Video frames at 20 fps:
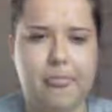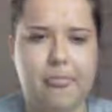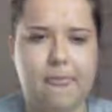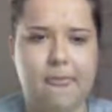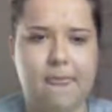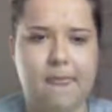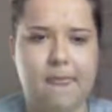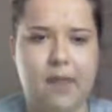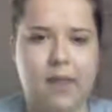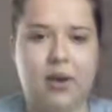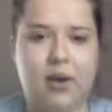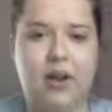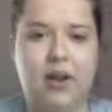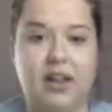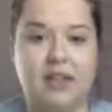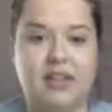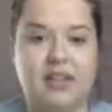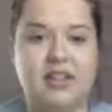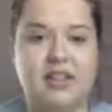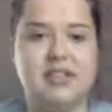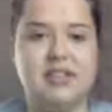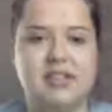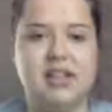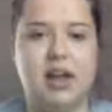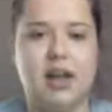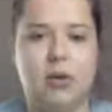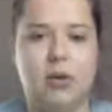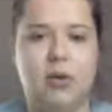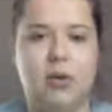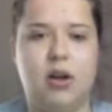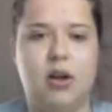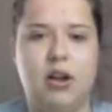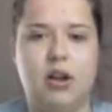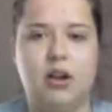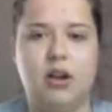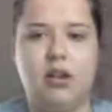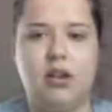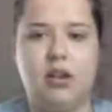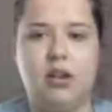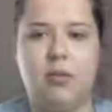Okay, this is that one that
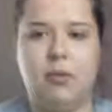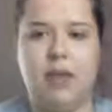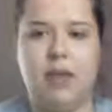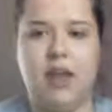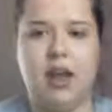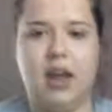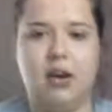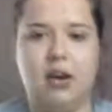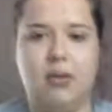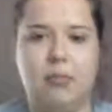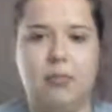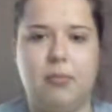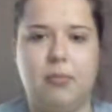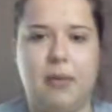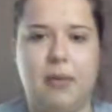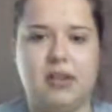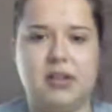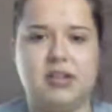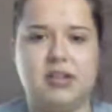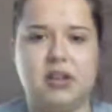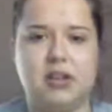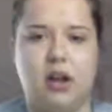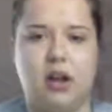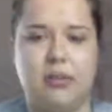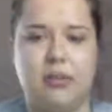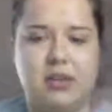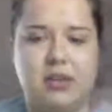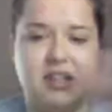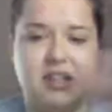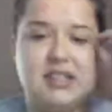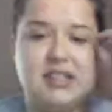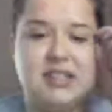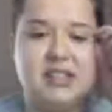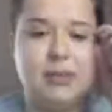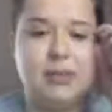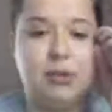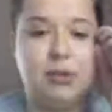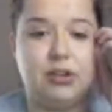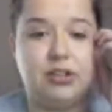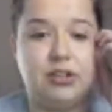we had. Maybe it's not, but this is similar to
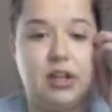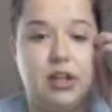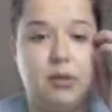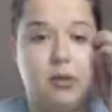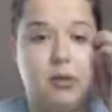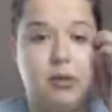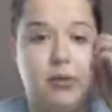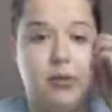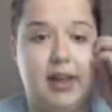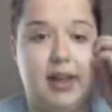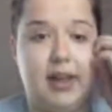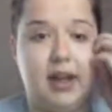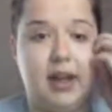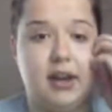that one we had.